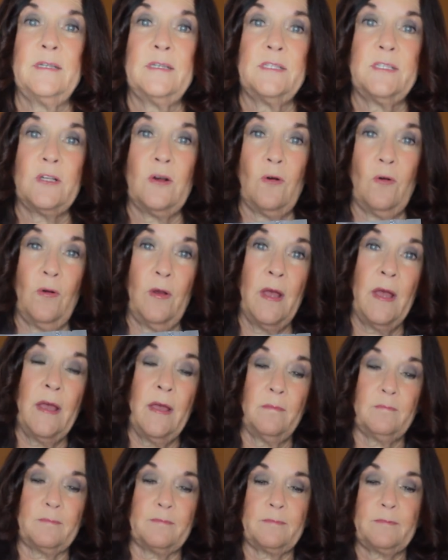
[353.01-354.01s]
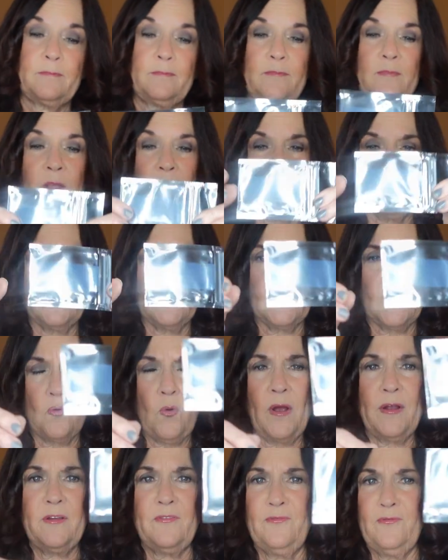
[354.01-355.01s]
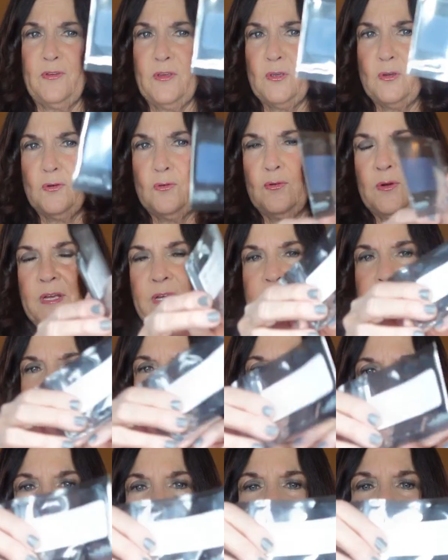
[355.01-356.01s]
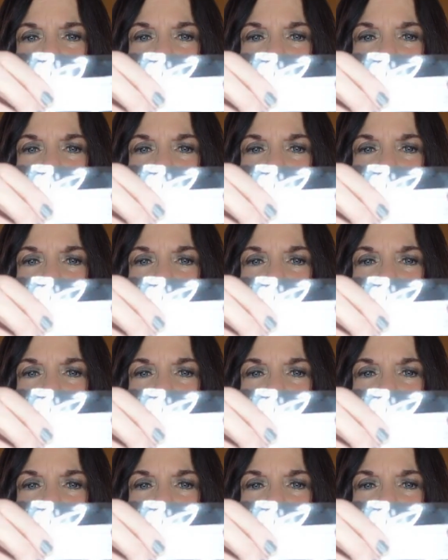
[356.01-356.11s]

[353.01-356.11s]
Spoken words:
So there's quite a few in there,